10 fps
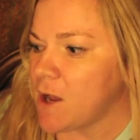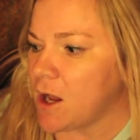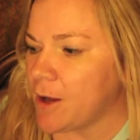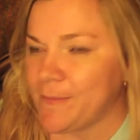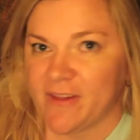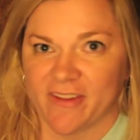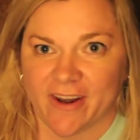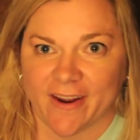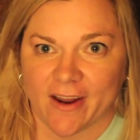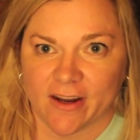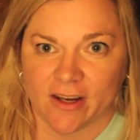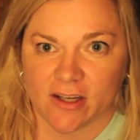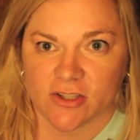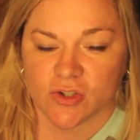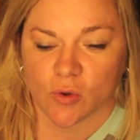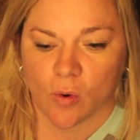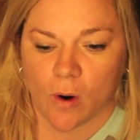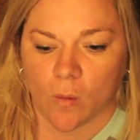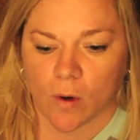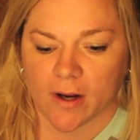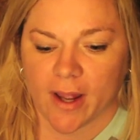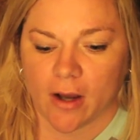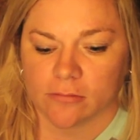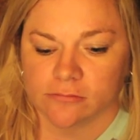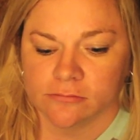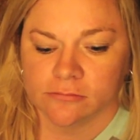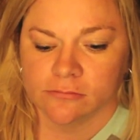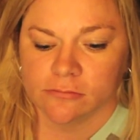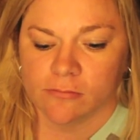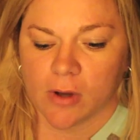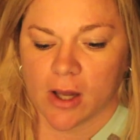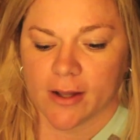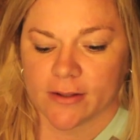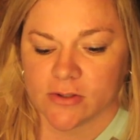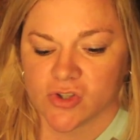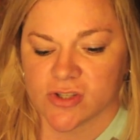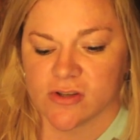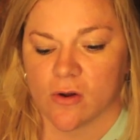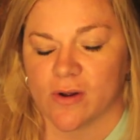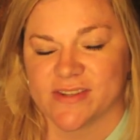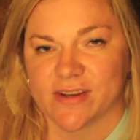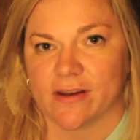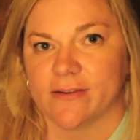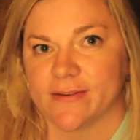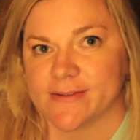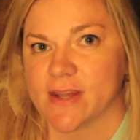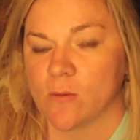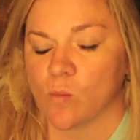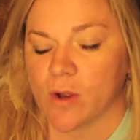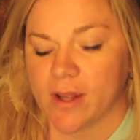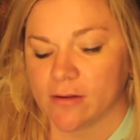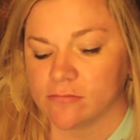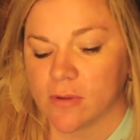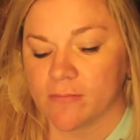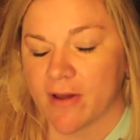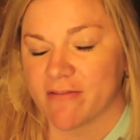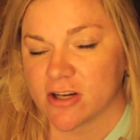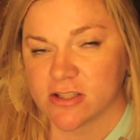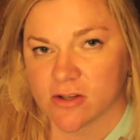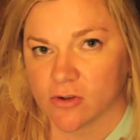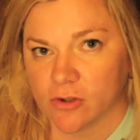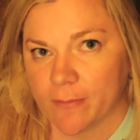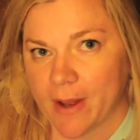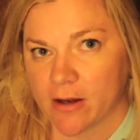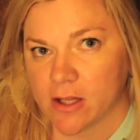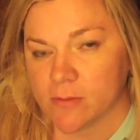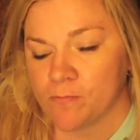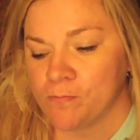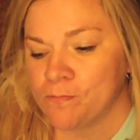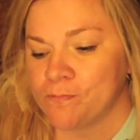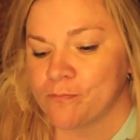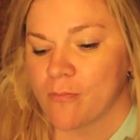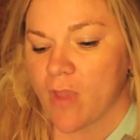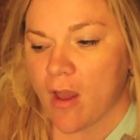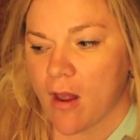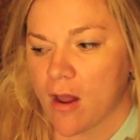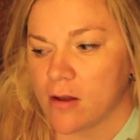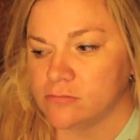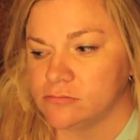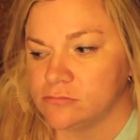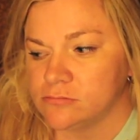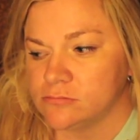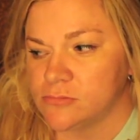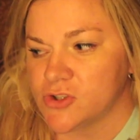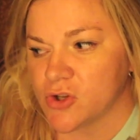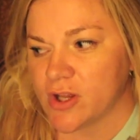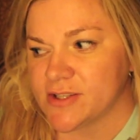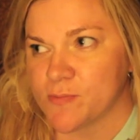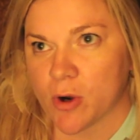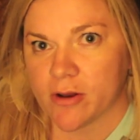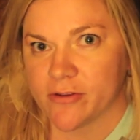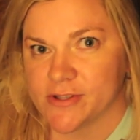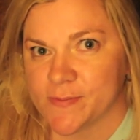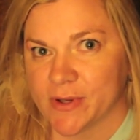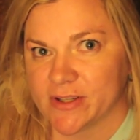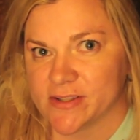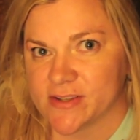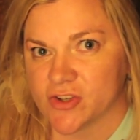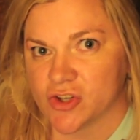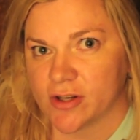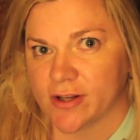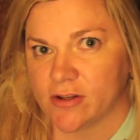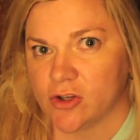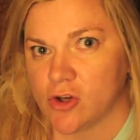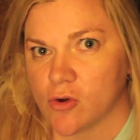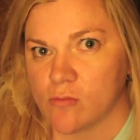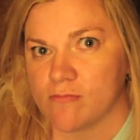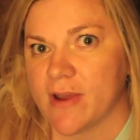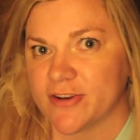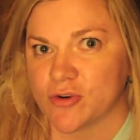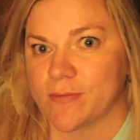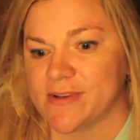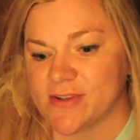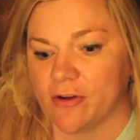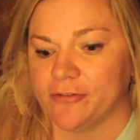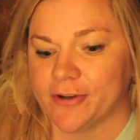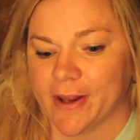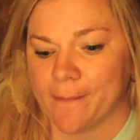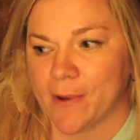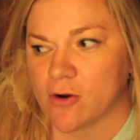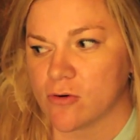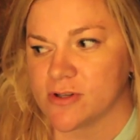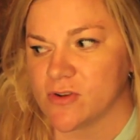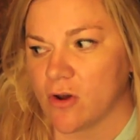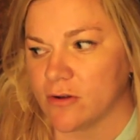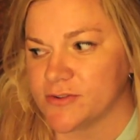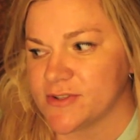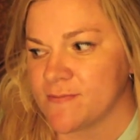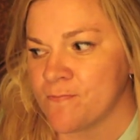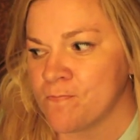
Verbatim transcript: And then I gotta get into a workout. But just know I stayed at the same weight. I'm not very tickled about it. So that's part of this big decision, and, you know, measuring myself to get better results.